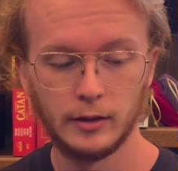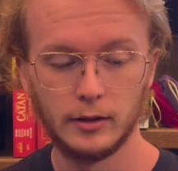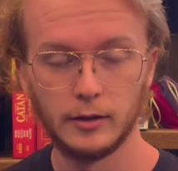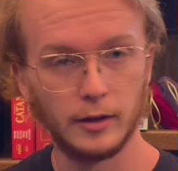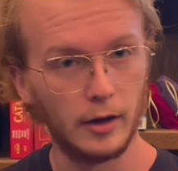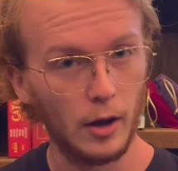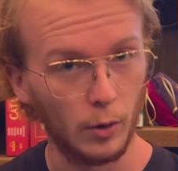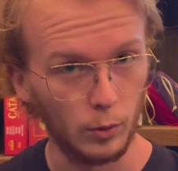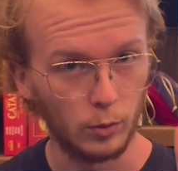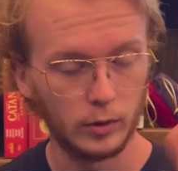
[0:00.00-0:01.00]

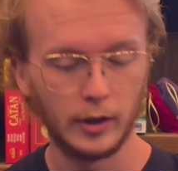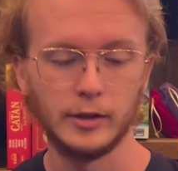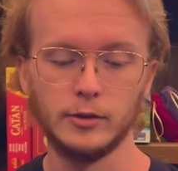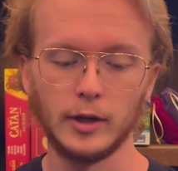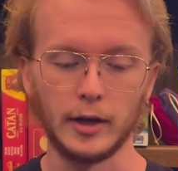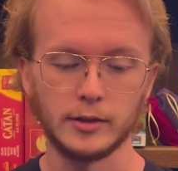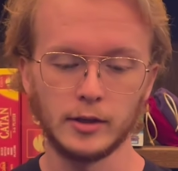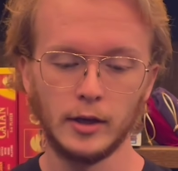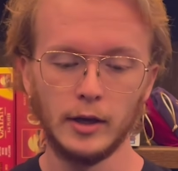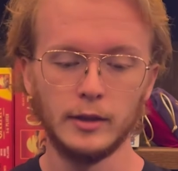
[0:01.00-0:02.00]
No, I do not.
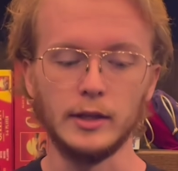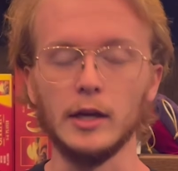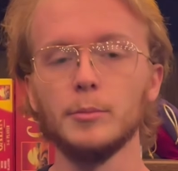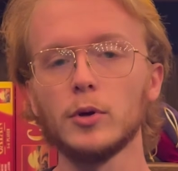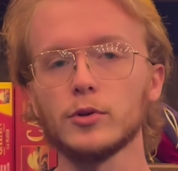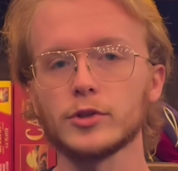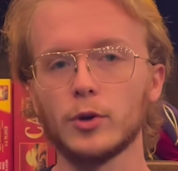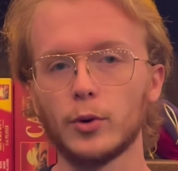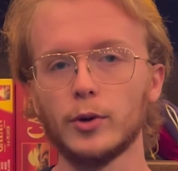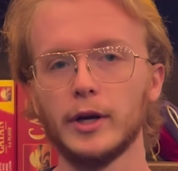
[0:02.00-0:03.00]
The Impulse
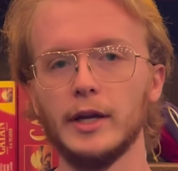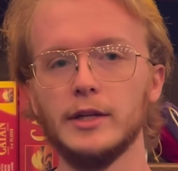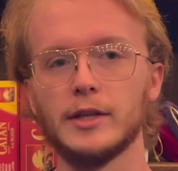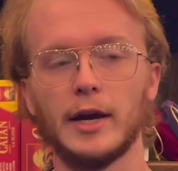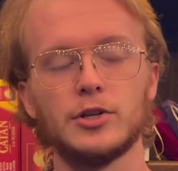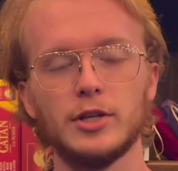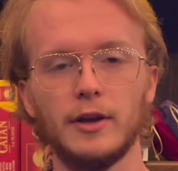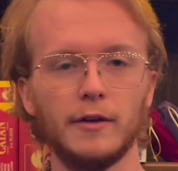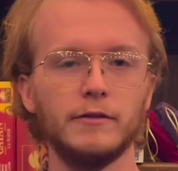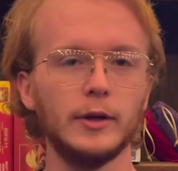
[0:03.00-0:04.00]
Core is actually
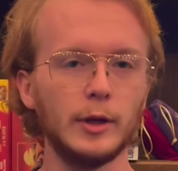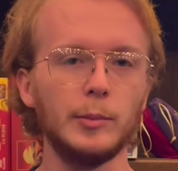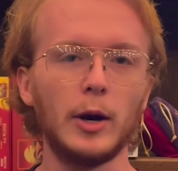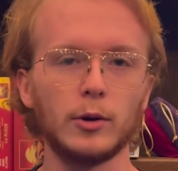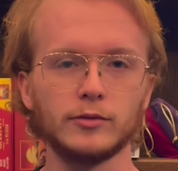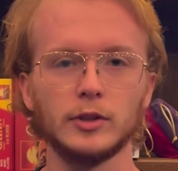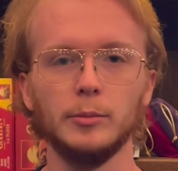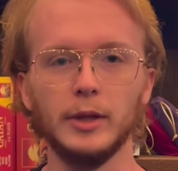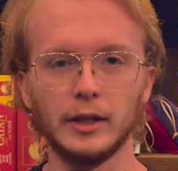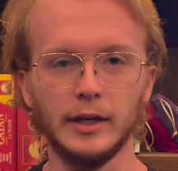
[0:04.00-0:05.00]
a very powerful
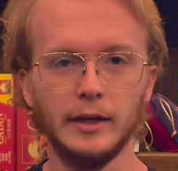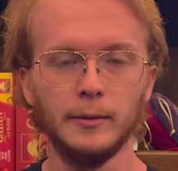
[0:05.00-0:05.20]
ability,